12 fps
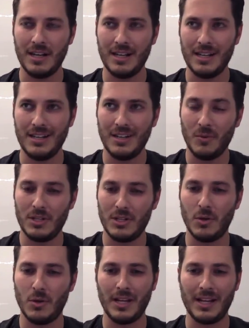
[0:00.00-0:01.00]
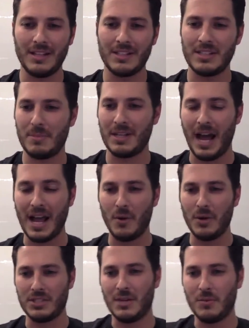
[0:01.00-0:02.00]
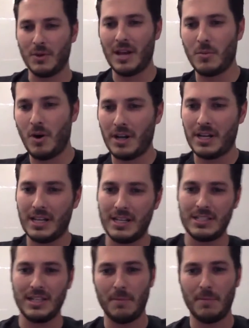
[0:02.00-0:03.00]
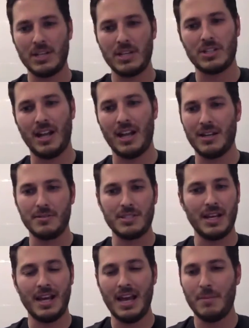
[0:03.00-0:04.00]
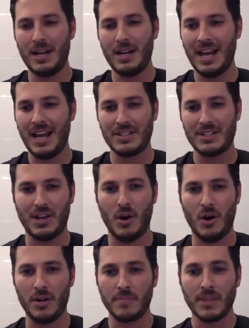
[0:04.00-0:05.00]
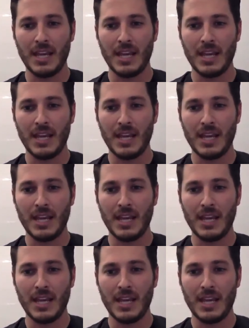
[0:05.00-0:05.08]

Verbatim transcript: you know, we do. Like something I always did when I'd walk in and see a patient, I'd say, hey buddy, how's it going?